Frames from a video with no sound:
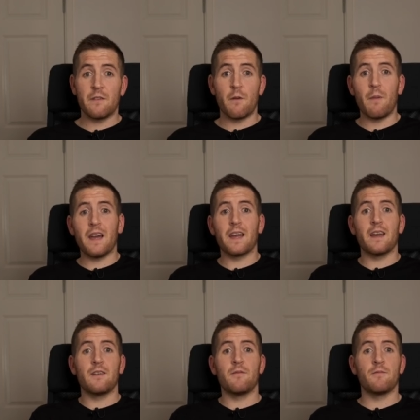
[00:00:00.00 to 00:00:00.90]
for Mac.
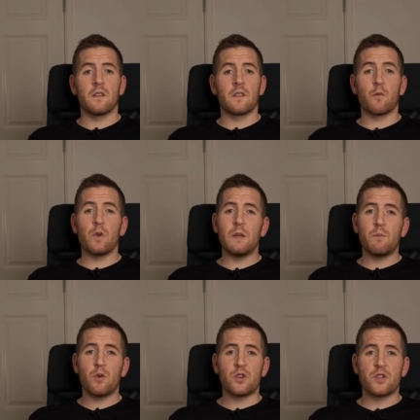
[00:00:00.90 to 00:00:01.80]
They really
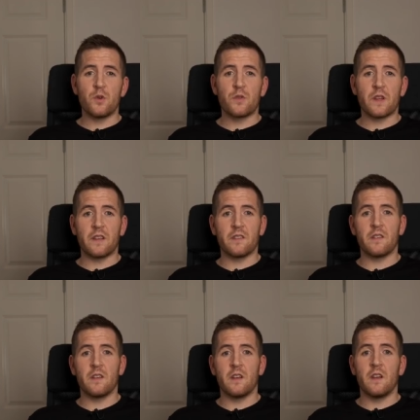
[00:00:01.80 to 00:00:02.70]
pushed two things,
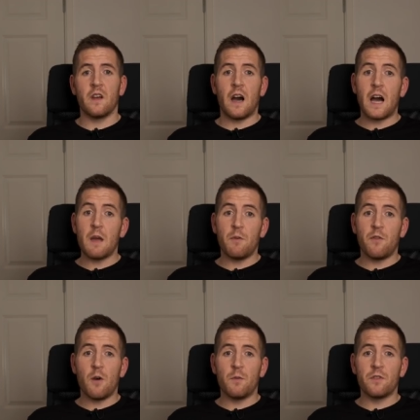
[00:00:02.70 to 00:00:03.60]
high
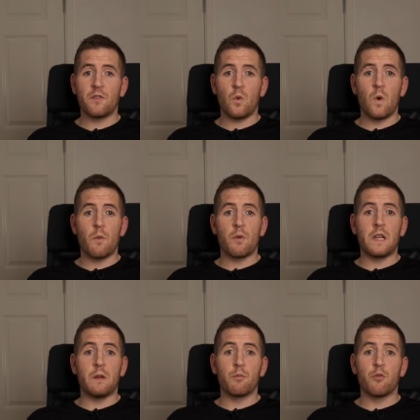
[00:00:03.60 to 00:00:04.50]
performance while
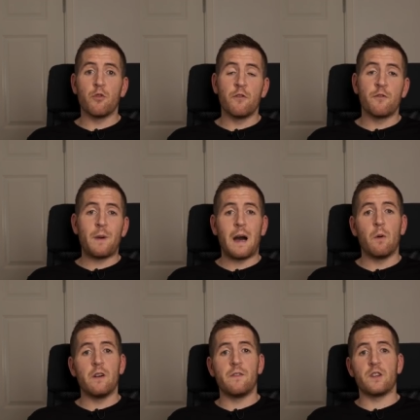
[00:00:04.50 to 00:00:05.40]
bringing improved
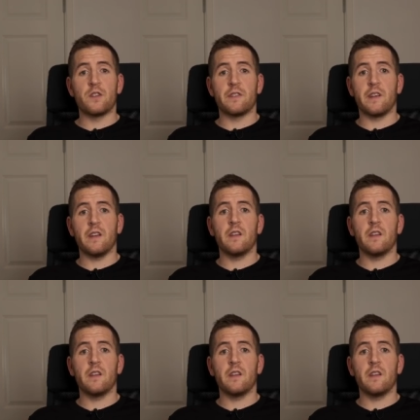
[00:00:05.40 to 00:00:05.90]
power efficiency.